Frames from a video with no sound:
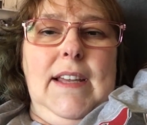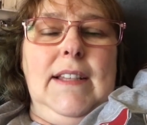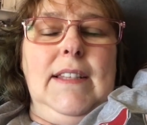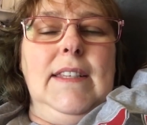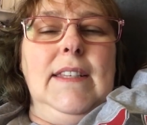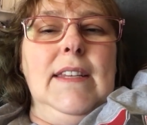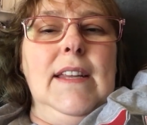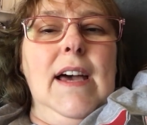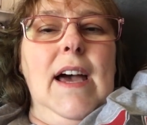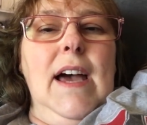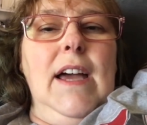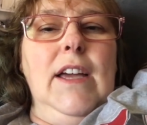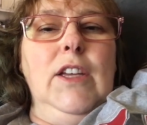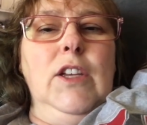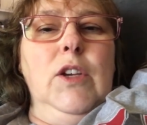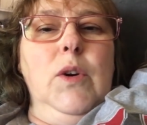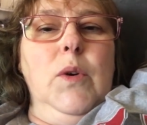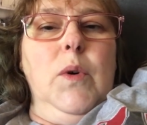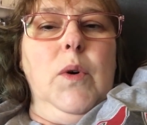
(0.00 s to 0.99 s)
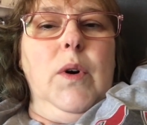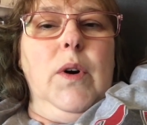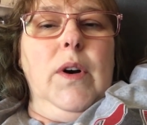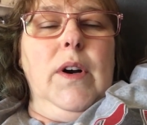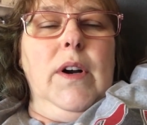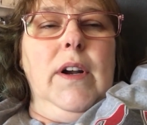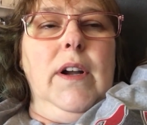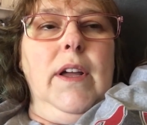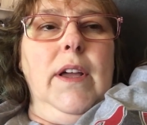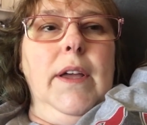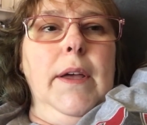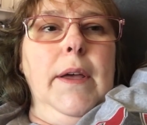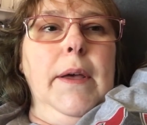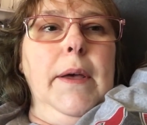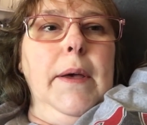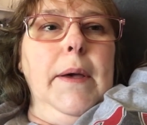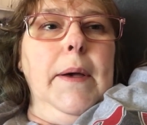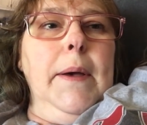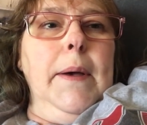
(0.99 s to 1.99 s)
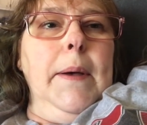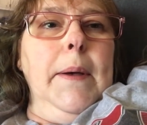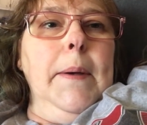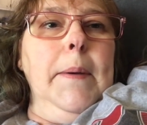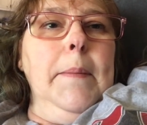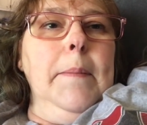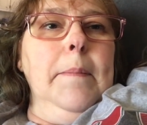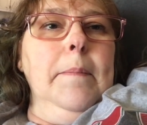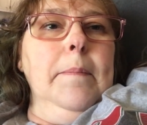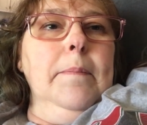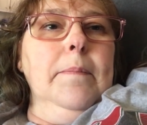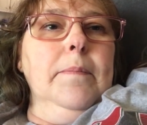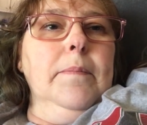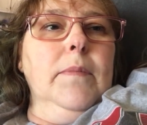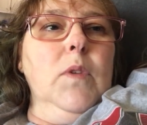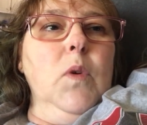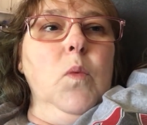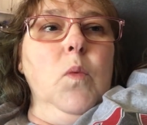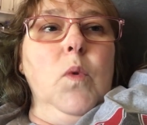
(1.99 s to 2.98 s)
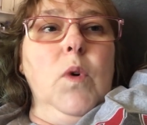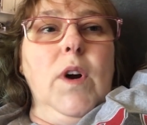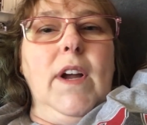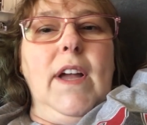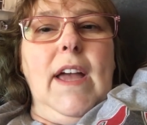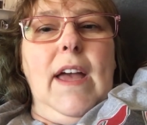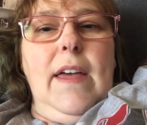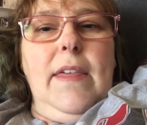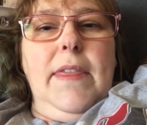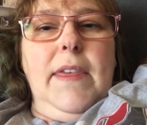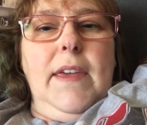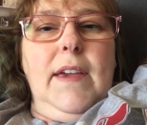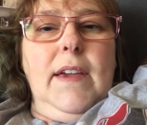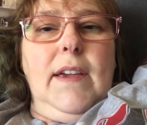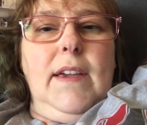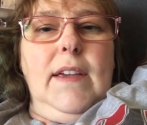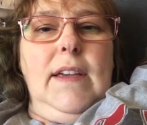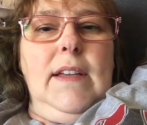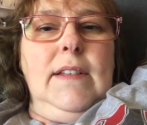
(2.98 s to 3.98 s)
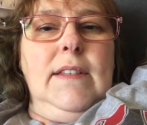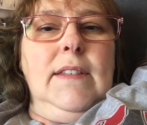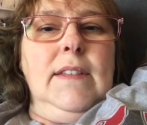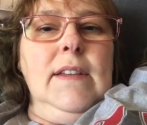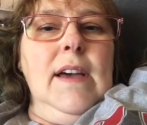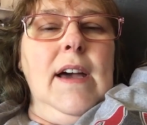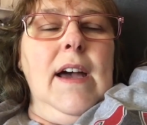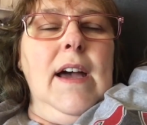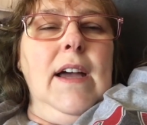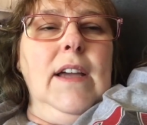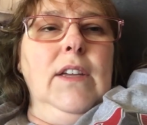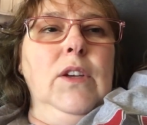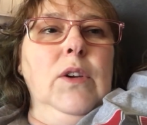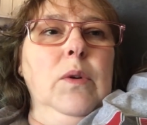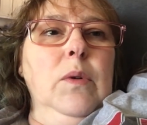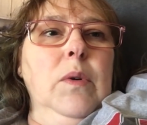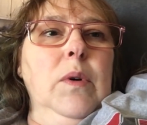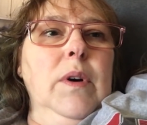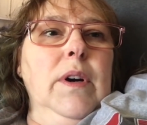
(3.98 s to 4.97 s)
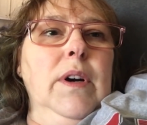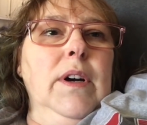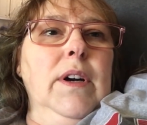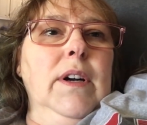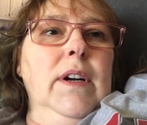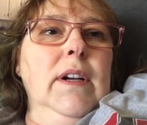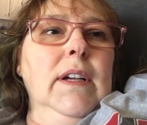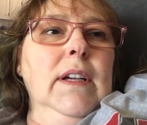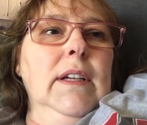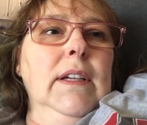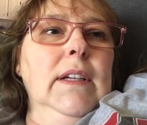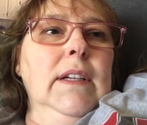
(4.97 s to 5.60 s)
It's not your um, work ethic. It's not your.